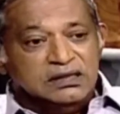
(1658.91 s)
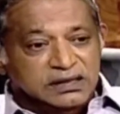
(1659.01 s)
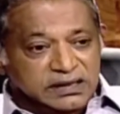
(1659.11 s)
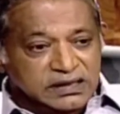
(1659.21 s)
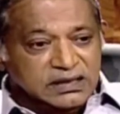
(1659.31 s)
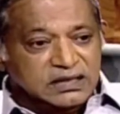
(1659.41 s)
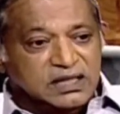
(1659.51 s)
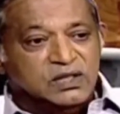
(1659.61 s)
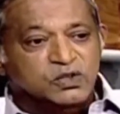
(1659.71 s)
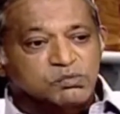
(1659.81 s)
is
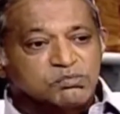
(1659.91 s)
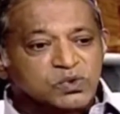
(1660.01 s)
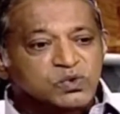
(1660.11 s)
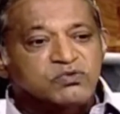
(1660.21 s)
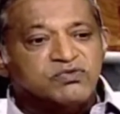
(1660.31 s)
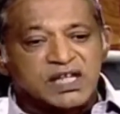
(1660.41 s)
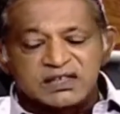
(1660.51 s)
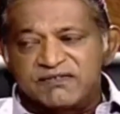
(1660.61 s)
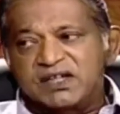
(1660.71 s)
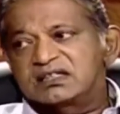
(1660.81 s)
to move as
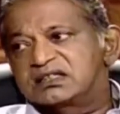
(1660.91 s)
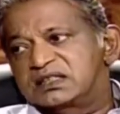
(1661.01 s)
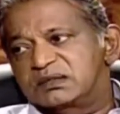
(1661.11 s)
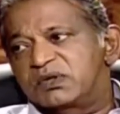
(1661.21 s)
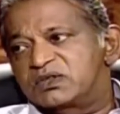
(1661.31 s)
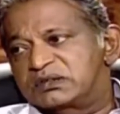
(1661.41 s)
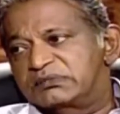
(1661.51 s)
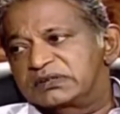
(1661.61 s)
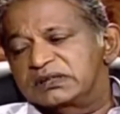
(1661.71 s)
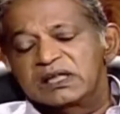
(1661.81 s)
fast as
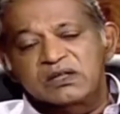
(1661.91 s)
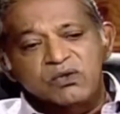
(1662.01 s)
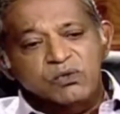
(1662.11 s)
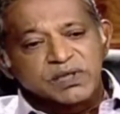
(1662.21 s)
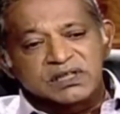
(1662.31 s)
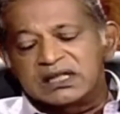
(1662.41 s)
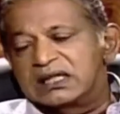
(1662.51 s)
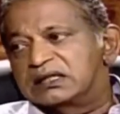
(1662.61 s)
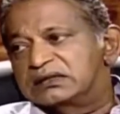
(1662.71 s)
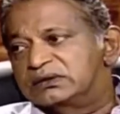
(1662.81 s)
possible with
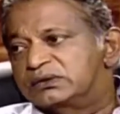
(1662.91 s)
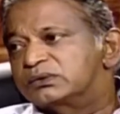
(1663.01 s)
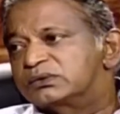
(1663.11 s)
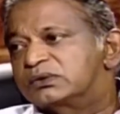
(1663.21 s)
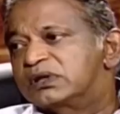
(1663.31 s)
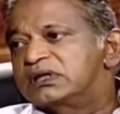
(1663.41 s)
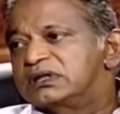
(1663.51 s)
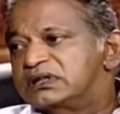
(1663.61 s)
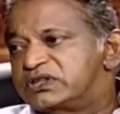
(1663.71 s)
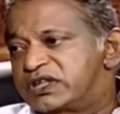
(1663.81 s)
regard to
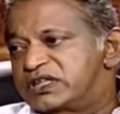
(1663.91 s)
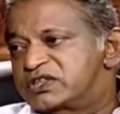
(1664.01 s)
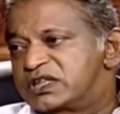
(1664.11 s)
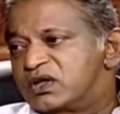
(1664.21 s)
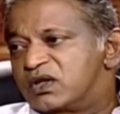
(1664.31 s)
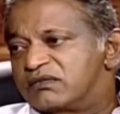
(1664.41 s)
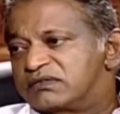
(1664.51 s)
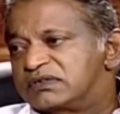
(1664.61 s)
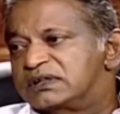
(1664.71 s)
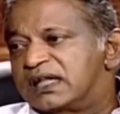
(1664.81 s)
the changing
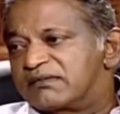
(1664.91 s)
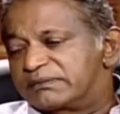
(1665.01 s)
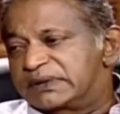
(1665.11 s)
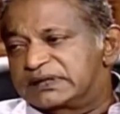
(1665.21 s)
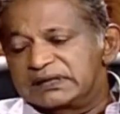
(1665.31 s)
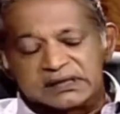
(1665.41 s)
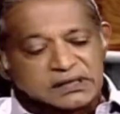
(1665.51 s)
of the government, mm.